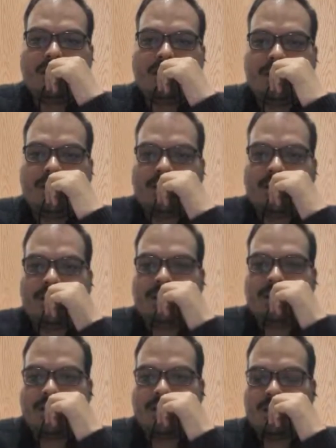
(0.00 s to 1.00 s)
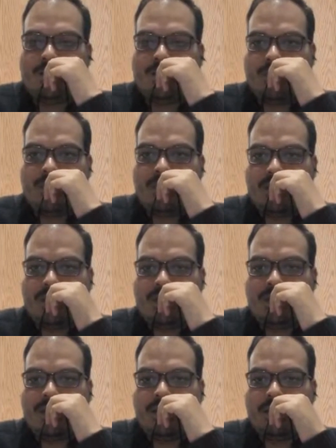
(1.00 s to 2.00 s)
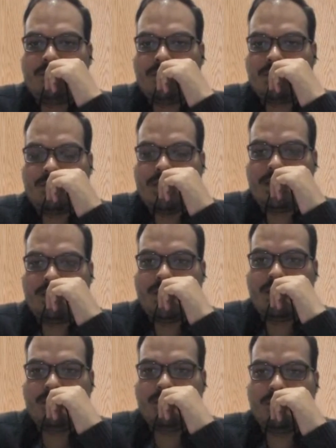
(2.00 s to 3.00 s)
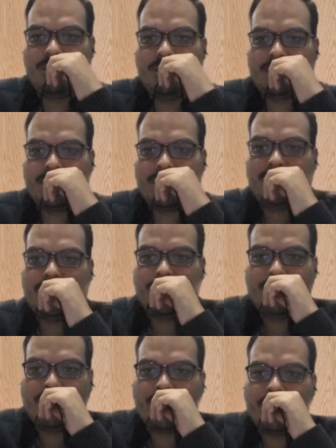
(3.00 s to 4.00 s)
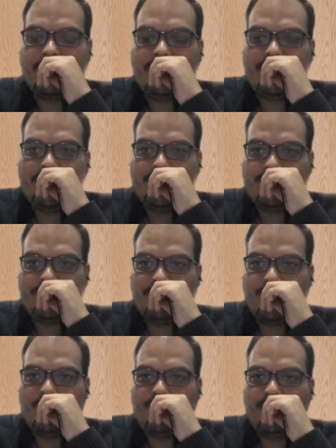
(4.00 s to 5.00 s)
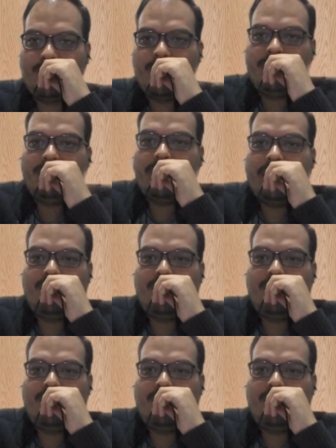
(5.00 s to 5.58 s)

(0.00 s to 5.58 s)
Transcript: I think that was quite a wonderful discussion that we had. So hope it will help